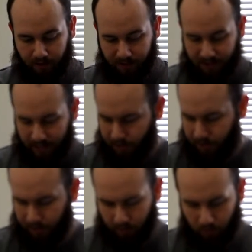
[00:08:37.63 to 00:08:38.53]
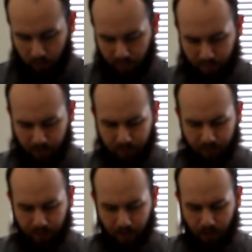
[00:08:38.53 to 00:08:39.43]
This is actually a
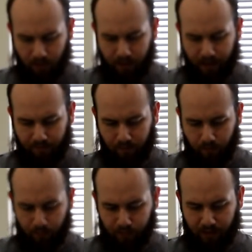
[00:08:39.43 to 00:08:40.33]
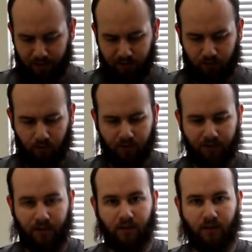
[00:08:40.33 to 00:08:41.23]
filter thing you can get from most pet
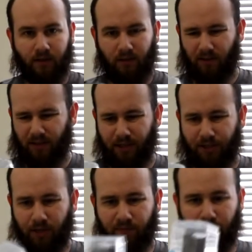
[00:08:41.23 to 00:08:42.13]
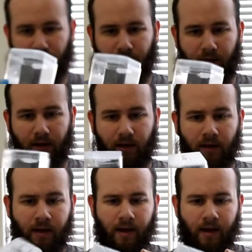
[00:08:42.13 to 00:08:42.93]
stores. Looks like a cheap filter thing.